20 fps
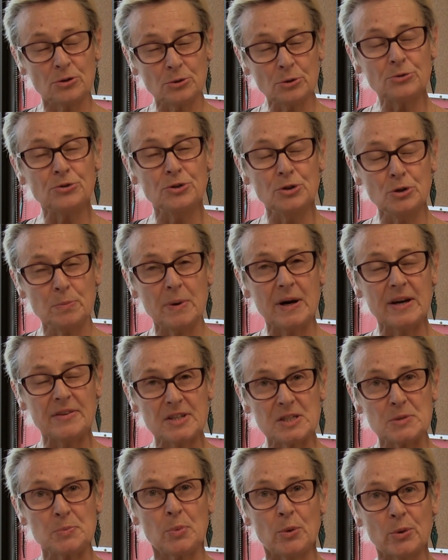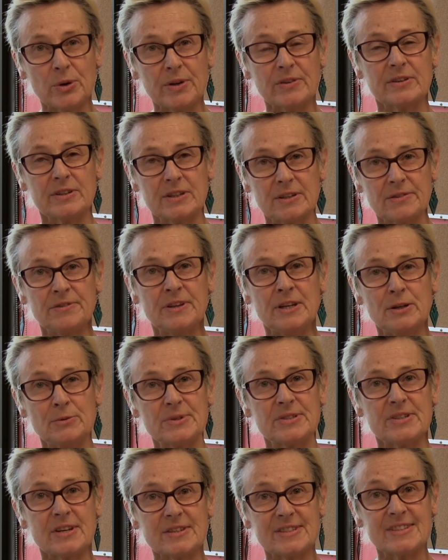Donald knew by this point that if
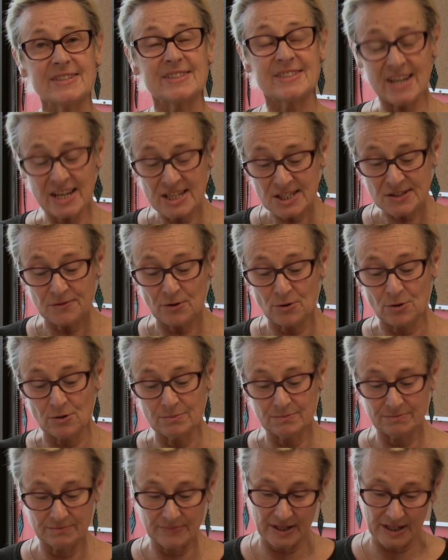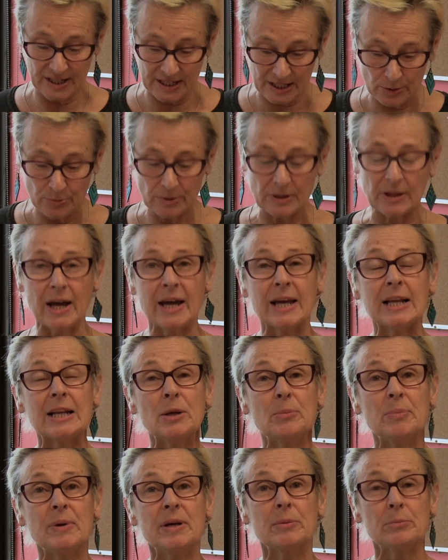he was unsuccessful, he would
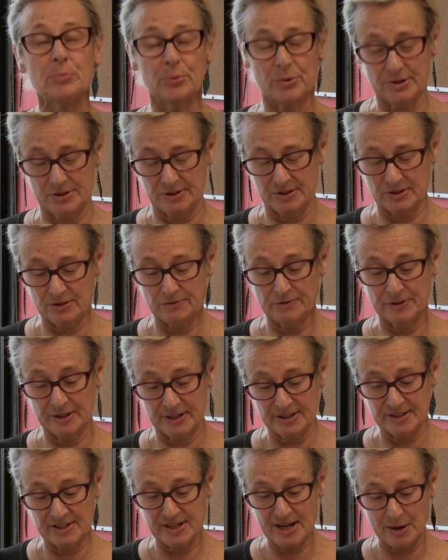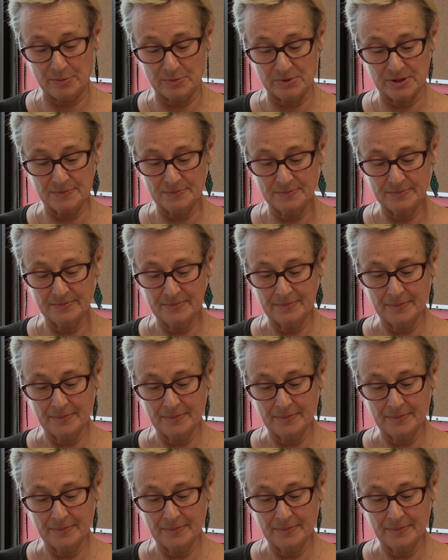likely be imprisoned for contempt.